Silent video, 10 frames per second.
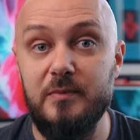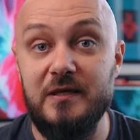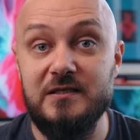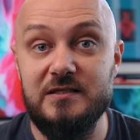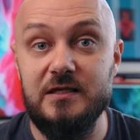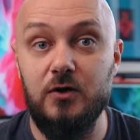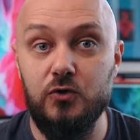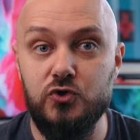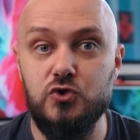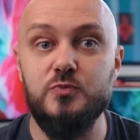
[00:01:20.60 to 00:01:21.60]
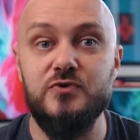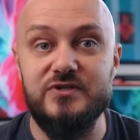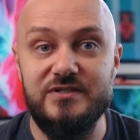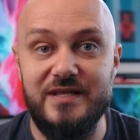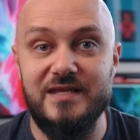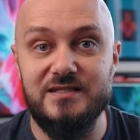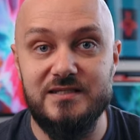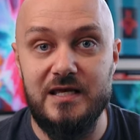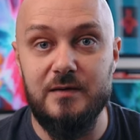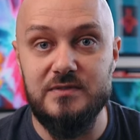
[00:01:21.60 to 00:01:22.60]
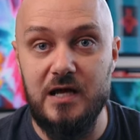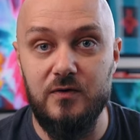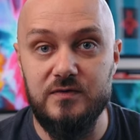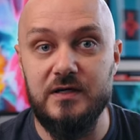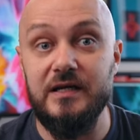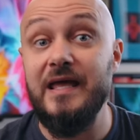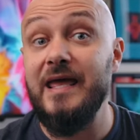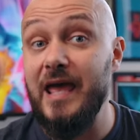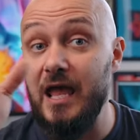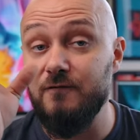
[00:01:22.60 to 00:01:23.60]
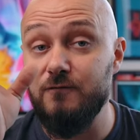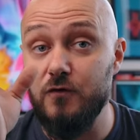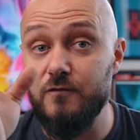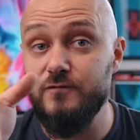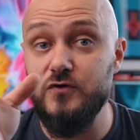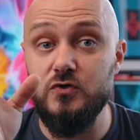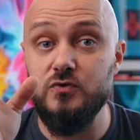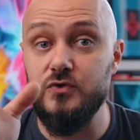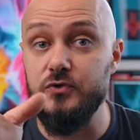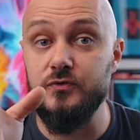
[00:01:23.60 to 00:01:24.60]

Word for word: been seeing on numerous desk setups out there and for a few good